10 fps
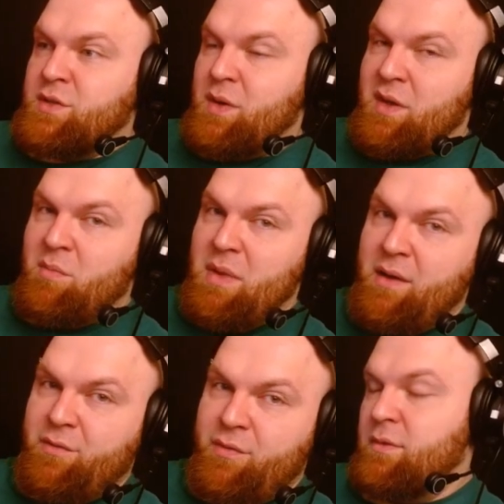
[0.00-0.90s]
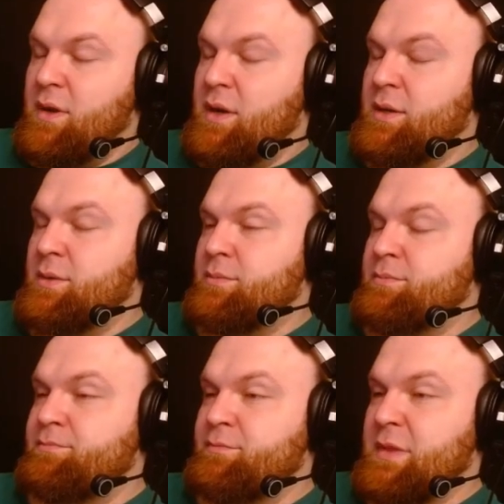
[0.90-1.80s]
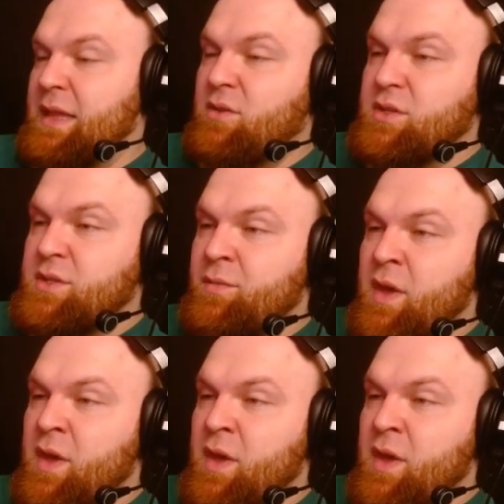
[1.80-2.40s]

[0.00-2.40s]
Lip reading: you can buff their levels.